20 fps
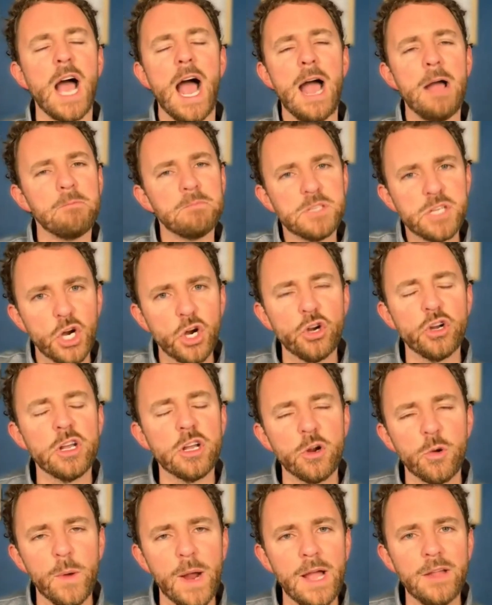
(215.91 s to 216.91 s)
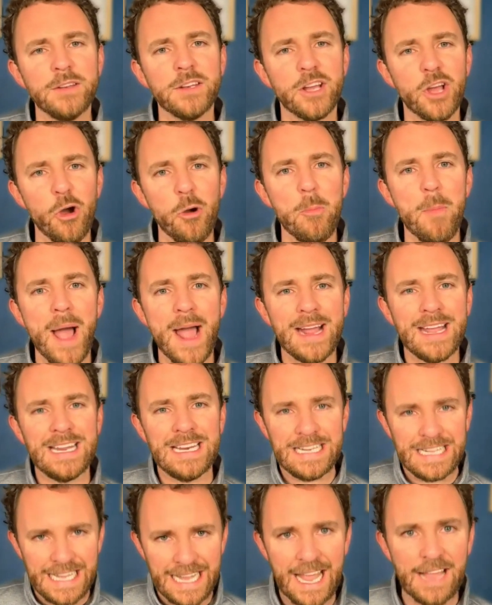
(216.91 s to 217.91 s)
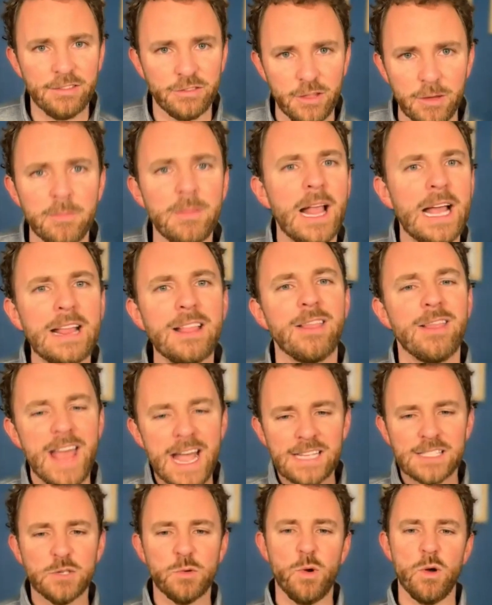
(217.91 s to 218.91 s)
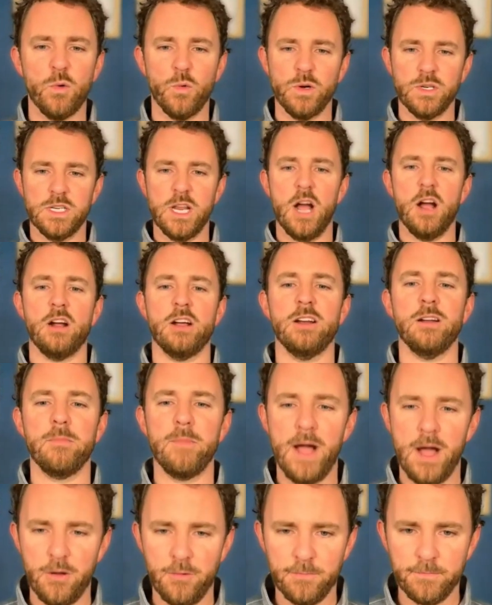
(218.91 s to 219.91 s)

I'm turning around to go back and get them. Like, that's what we're talking about.